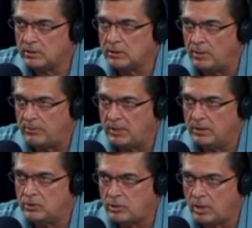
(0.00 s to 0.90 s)
something
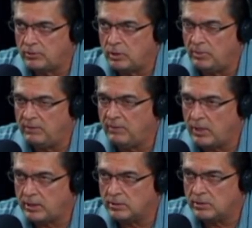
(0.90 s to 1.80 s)
the sheriff should be
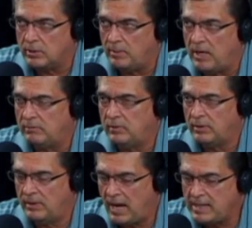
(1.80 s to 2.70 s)
very concerned about.
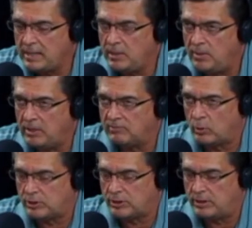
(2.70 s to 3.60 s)
They need to be
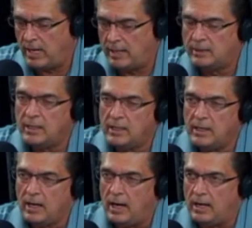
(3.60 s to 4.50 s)
enforcing that.
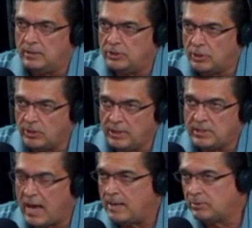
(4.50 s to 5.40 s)
Juries,
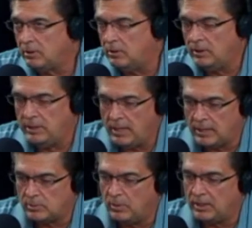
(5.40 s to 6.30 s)
absolutely,
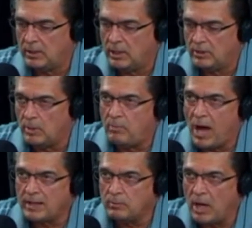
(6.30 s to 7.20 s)
yes. But the
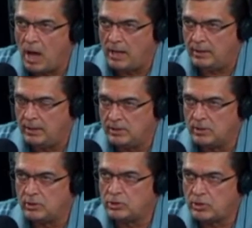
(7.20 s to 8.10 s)
bottom line is
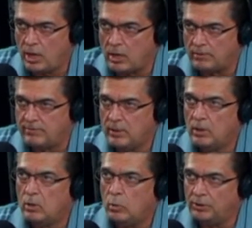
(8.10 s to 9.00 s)
the sheriff
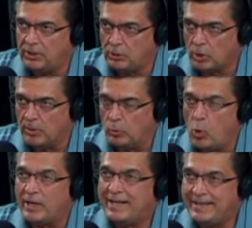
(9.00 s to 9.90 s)
will determine
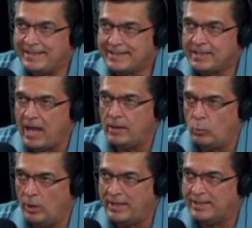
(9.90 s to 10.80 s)
what is and
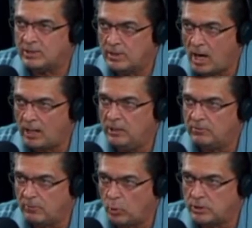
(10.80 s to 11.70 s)
what is not
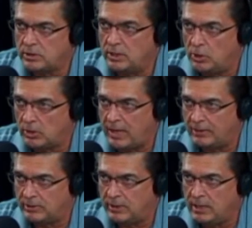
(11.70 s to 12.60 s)
enforced in your
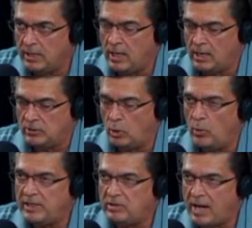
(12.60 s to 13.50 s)
county. And so
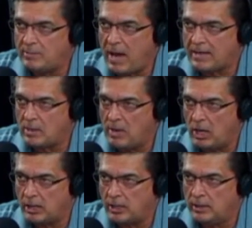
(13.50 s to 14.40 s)
we take back
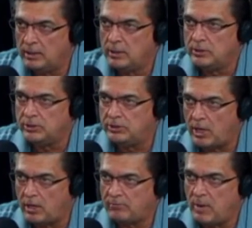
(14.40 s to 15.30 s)
America,
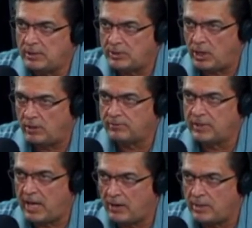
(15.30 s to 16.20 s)
sheriff by sheriff,
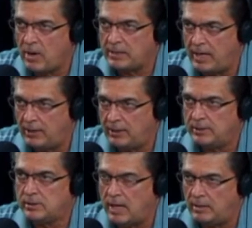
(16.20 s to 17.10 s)
county by county,
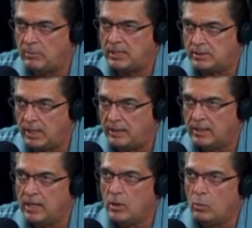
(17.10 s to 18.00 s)
state by state.
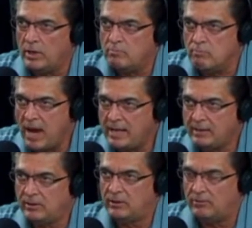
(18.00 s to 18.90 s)
We make
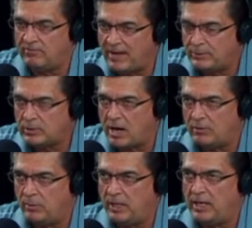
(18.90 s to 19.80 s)
the federal
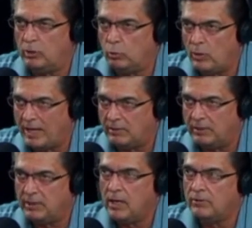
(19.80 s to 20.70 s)
government
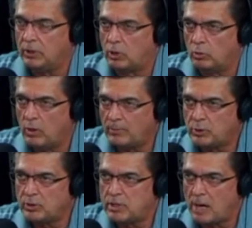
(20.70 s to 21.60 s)
irrelevant. The
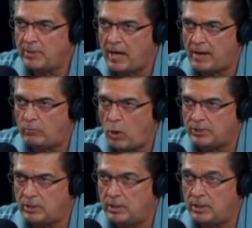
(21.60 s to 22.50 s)
corruption coming out of
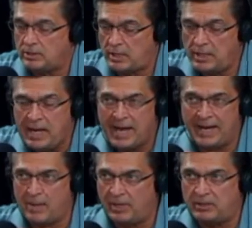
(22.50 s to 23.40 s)
Washington, D.C., and
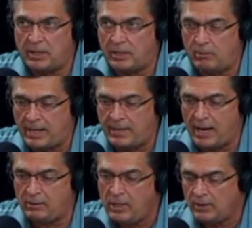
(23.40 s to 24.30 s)
I'm going to tell you right
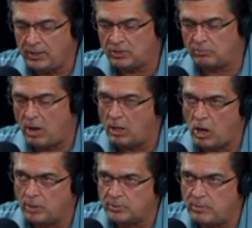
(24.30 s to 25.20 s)
now, this small
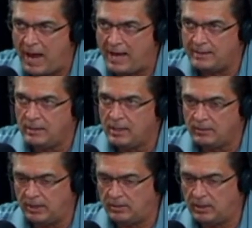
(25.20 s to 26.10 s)
arms ban
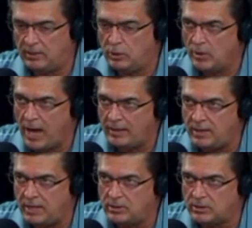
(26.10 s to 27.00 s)
that the United
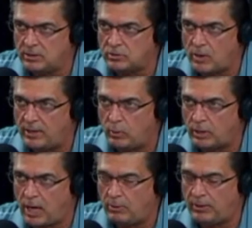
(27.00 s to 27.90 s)
Nations is trying to
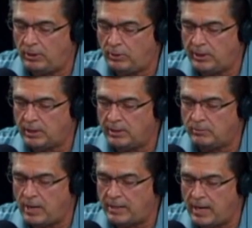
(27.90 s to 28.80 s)
work out with Hillary Clinton
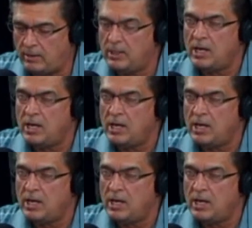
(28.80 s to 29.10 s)
right now,